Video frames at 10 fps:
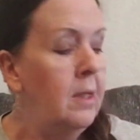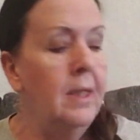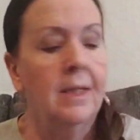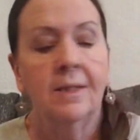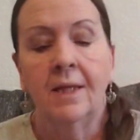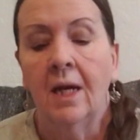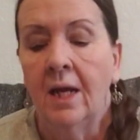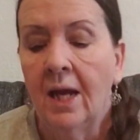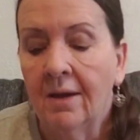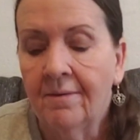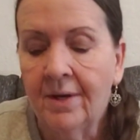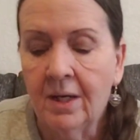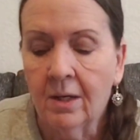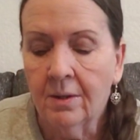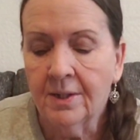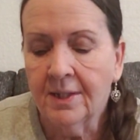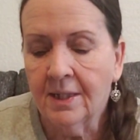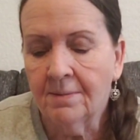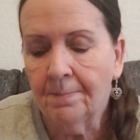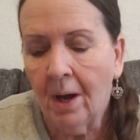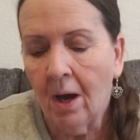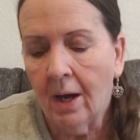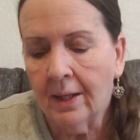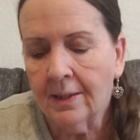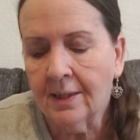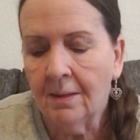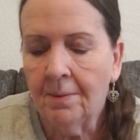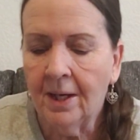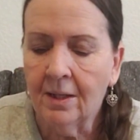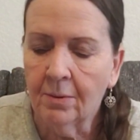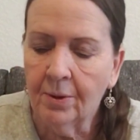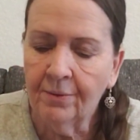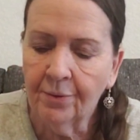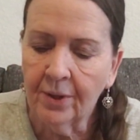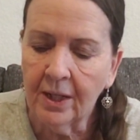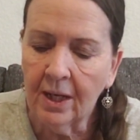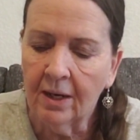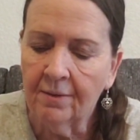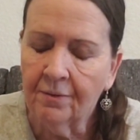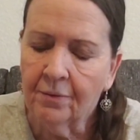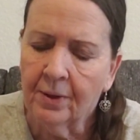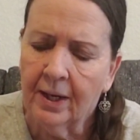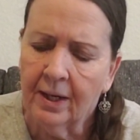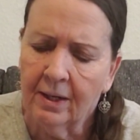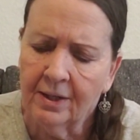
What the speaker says: Next thing I have here is this box. I paid $3.49 for it.